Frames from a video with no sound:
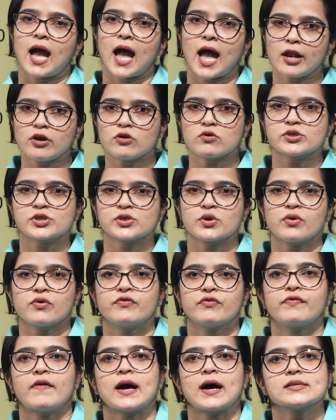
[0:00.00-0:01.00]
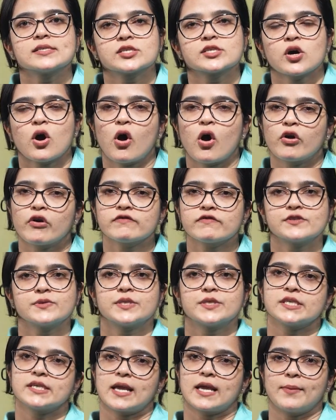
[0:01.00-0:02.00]
and also fast on-off
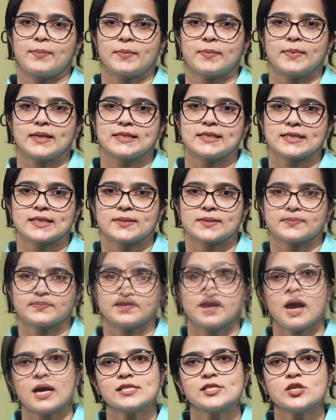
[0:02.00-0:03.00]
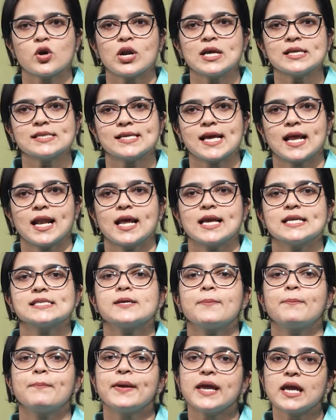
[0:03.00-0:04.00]
switching capability. A solar cell is
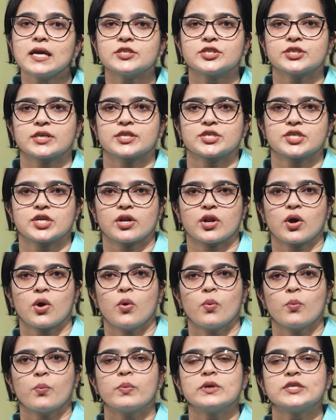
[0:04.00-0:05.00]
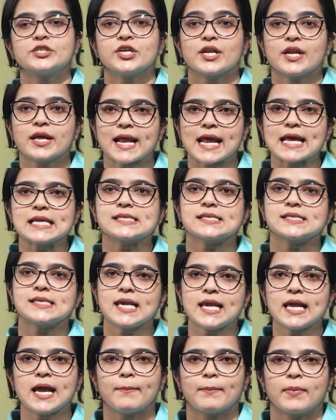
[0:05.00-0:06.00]
a PN junction which generates
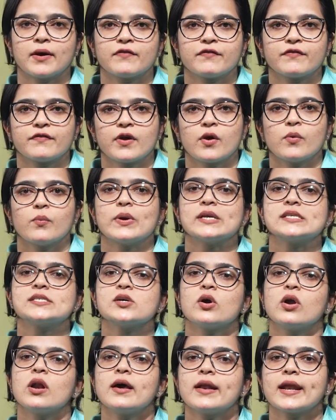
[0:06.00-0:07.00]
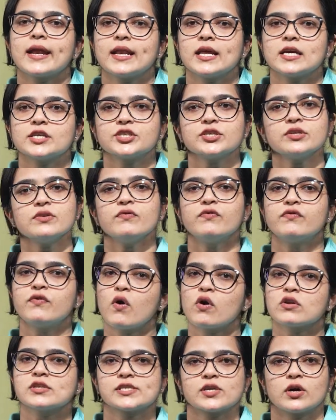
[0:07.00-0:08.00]
EMF when solar radiation
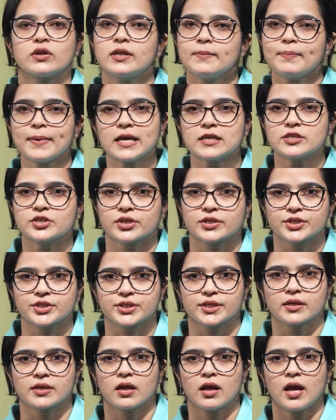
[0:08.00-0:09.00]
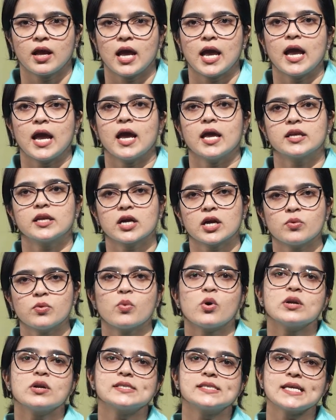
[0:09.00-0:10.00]
falls on the PN junction. It
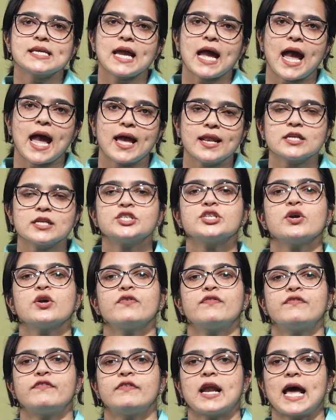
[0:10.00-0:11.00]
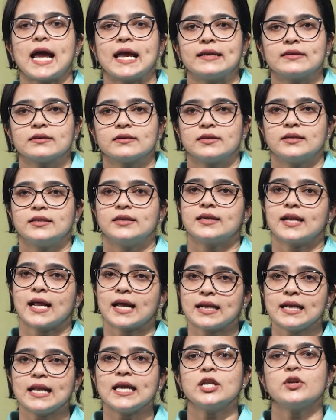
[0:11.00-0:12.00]
converts the energy of light
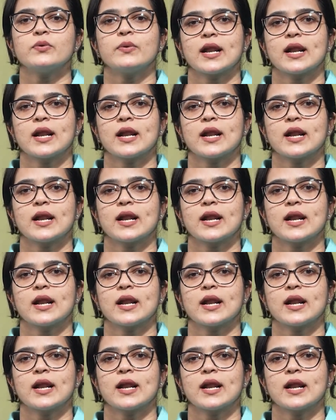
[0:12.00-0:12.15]
directly into